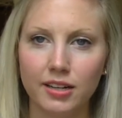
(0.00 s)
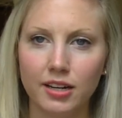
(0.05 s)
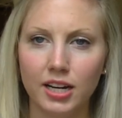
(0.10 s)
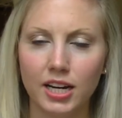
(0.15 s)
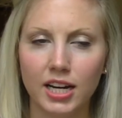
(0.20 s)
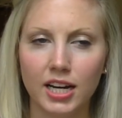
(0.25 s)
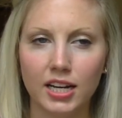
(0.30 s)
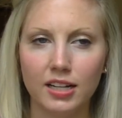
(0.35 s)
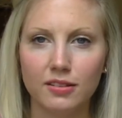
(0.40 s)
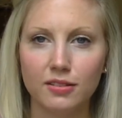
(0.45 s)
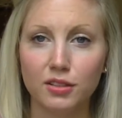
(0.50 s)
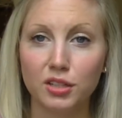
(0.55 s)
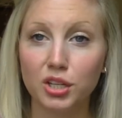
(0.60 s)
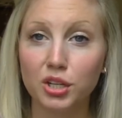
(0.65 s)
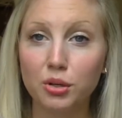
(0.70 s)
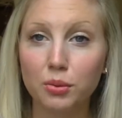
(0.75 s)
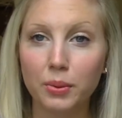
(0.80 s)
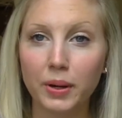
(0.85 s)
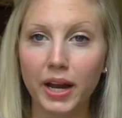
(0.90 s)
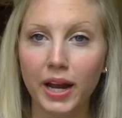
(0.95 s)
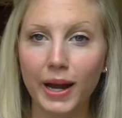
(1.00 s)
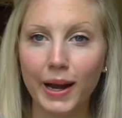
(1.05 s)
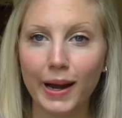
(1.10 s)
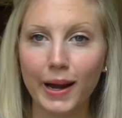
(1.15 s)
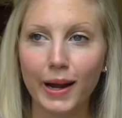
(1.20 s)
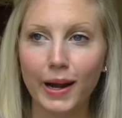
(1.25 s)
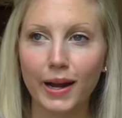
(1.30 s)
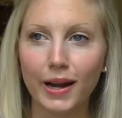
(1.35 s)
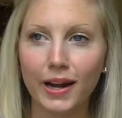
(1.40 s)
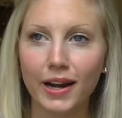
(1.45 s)
Little
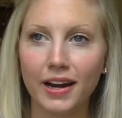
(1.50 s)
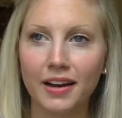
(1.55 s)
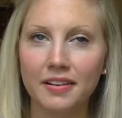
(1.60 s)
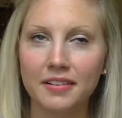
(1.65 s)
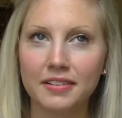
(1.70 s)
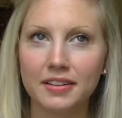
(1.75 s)
Bear.